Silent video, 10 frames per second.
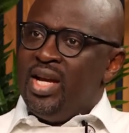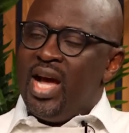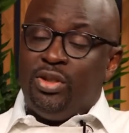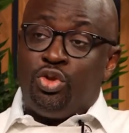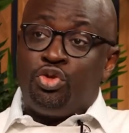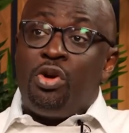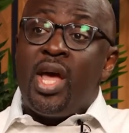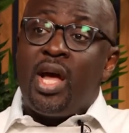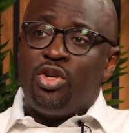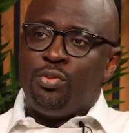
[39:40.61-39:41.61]
and try
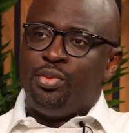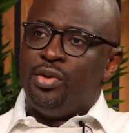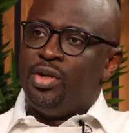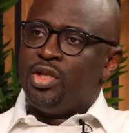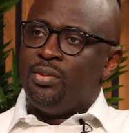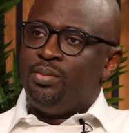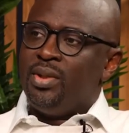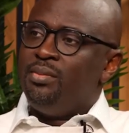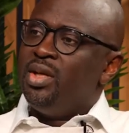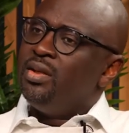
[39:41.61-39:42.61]
entrepreneurship.
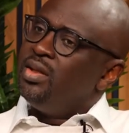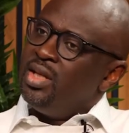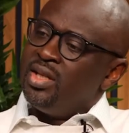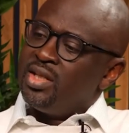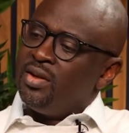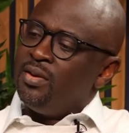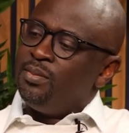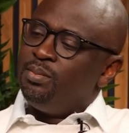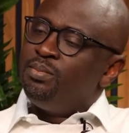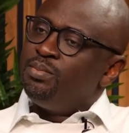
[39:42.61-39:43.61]
I mean, it's a
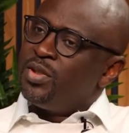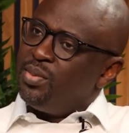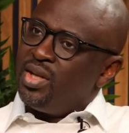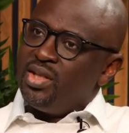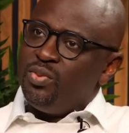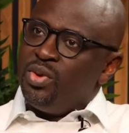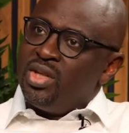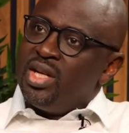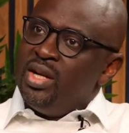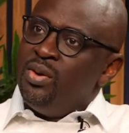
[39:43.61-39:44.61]
space in which
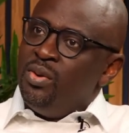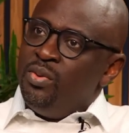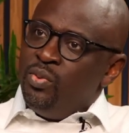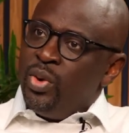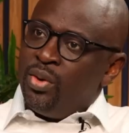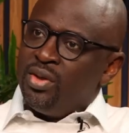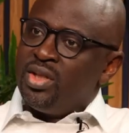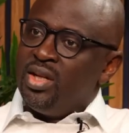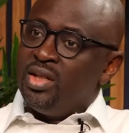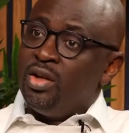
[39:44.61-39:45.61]
we
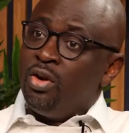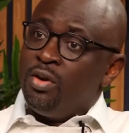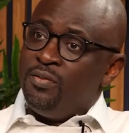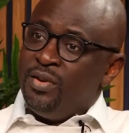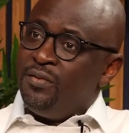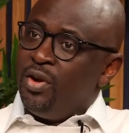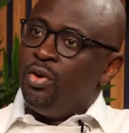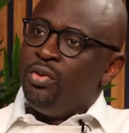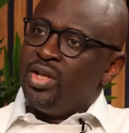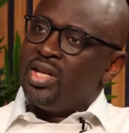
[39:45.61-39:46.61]
understand there's a lot of, the failure
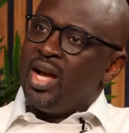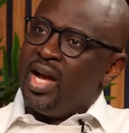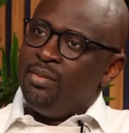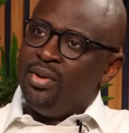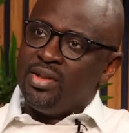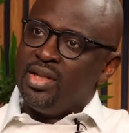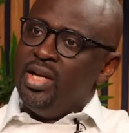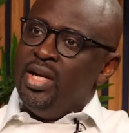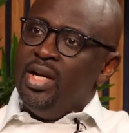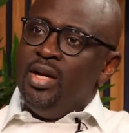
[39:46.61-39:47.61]
rates are high, but
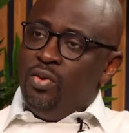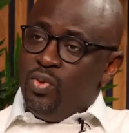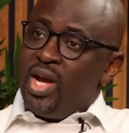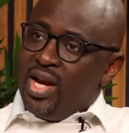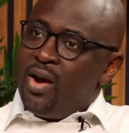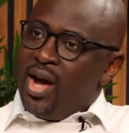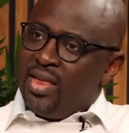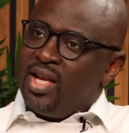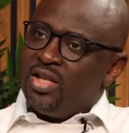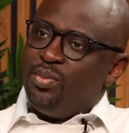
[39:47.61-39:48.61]
we are now at
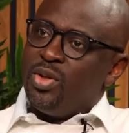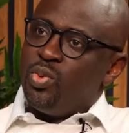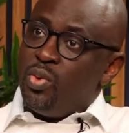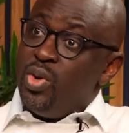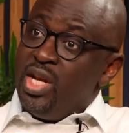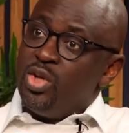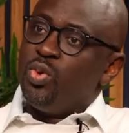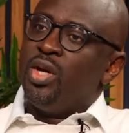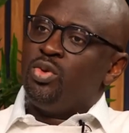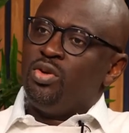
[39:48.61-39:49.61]
that space where we need to
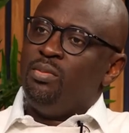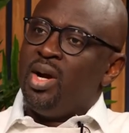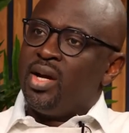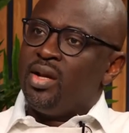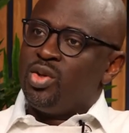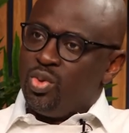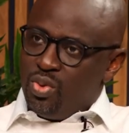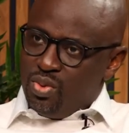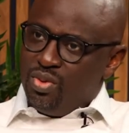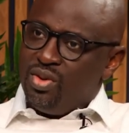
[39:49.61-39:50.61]
get to the market.
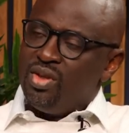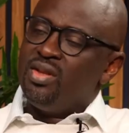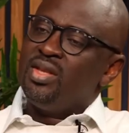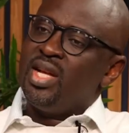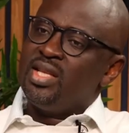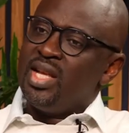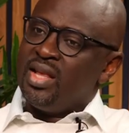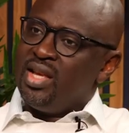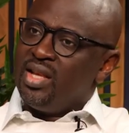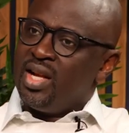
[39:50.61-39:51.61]
So that, I
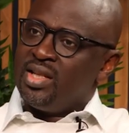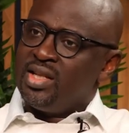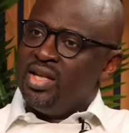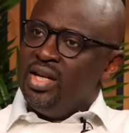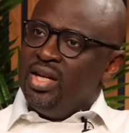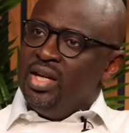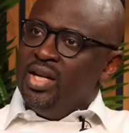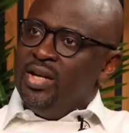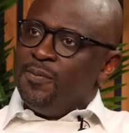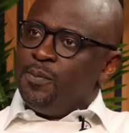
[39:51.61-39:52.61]
think that,
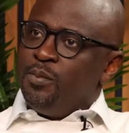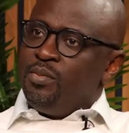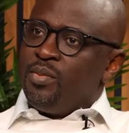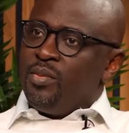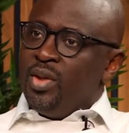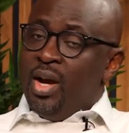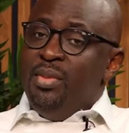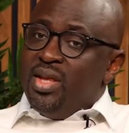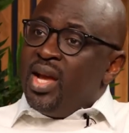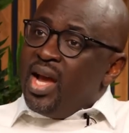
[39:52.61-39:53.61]
I
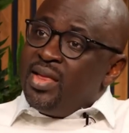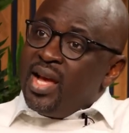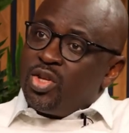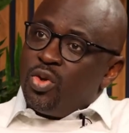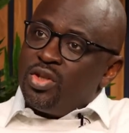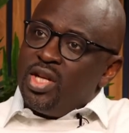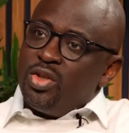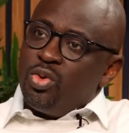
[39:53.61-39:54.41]
mean, there are success